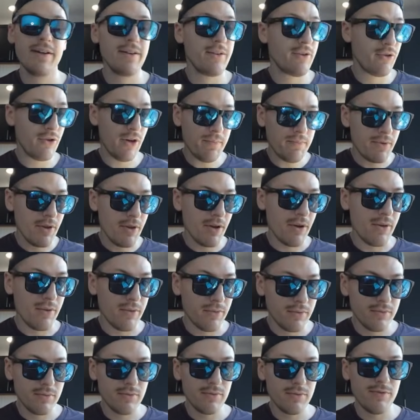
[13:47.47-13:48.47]
crypto
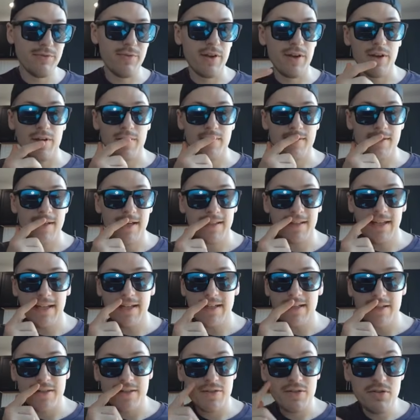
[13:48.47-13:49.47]
videos, I'd
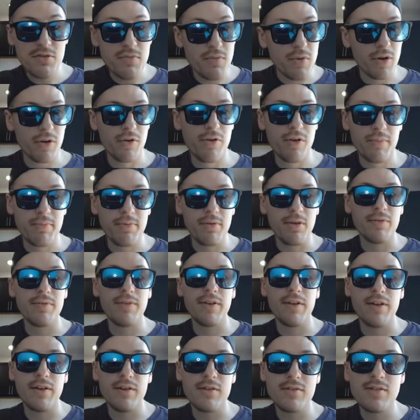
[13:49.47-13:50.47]
like to do more crypto
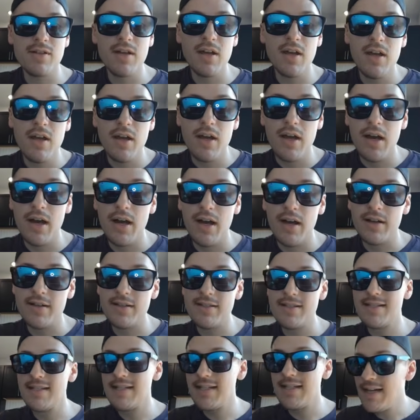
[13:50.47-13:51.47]
videos,
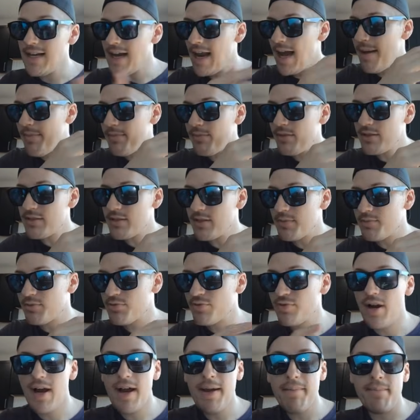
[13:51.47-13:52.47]
slap the
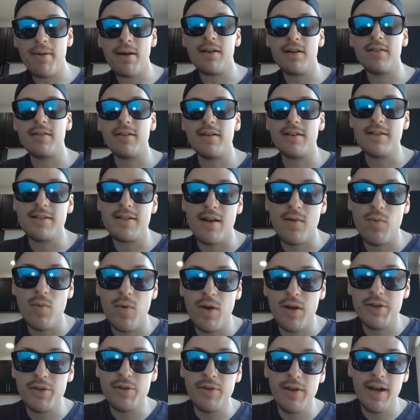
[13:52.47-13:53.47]
subscribe button because I
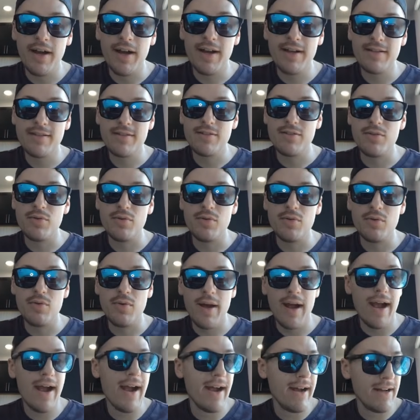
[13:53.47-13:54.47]
want you guys to
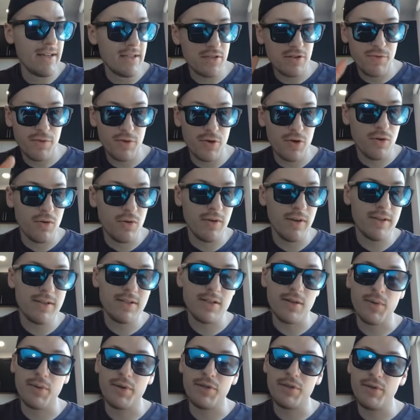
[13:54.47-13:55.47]
ask for coins.
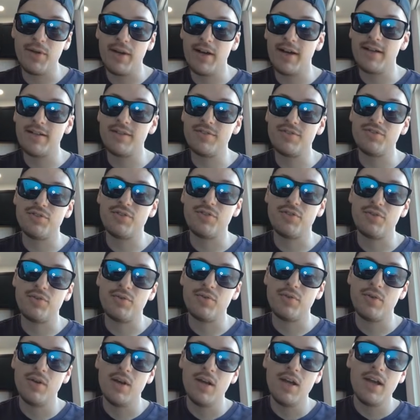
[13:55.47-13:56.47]
I want you guys
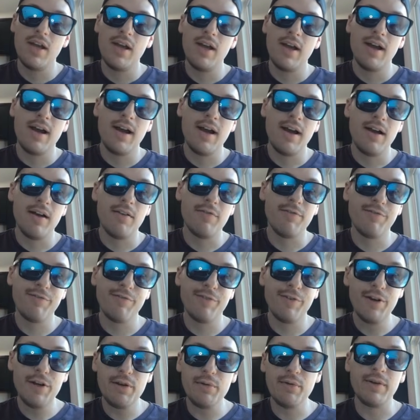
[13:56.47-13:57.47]
to
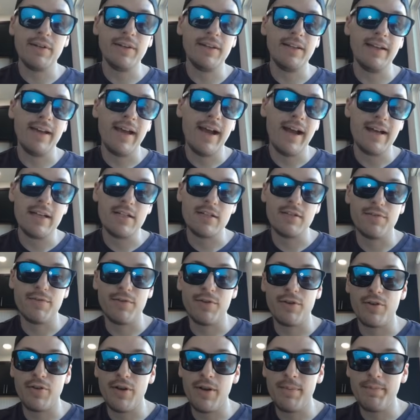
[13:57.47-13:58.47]
frequently ask for
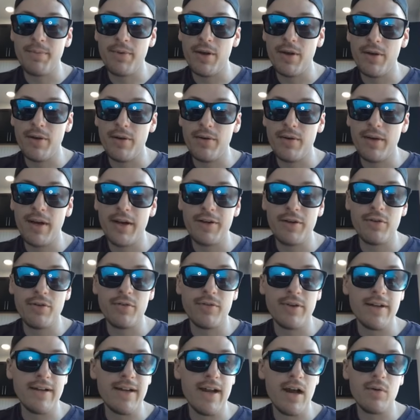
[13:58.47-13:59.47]
crypto. I know
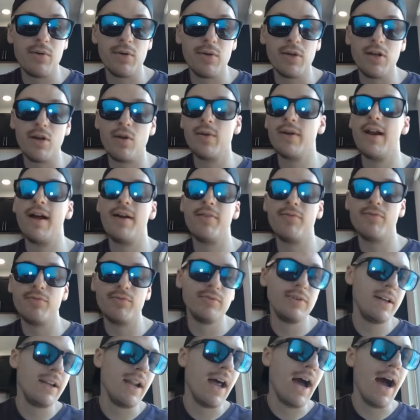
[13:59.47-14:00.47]
right now we're going
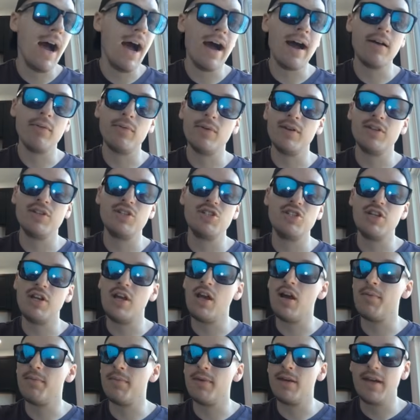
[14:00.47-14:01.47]
red hot with
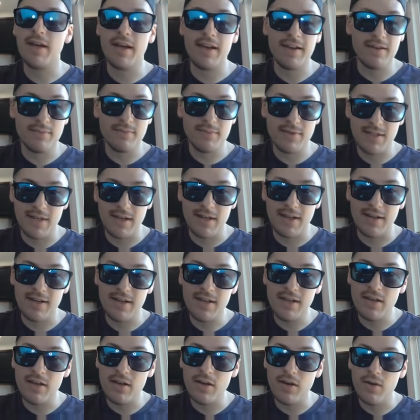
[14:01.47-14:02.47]
GME, AMC, and
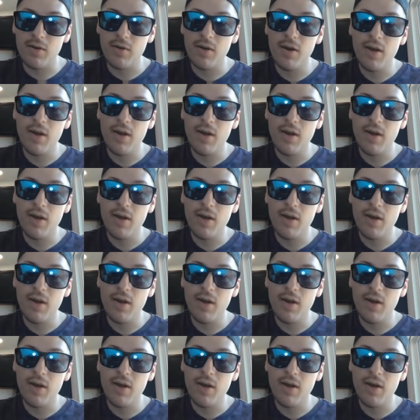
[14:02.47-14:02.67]
NEO,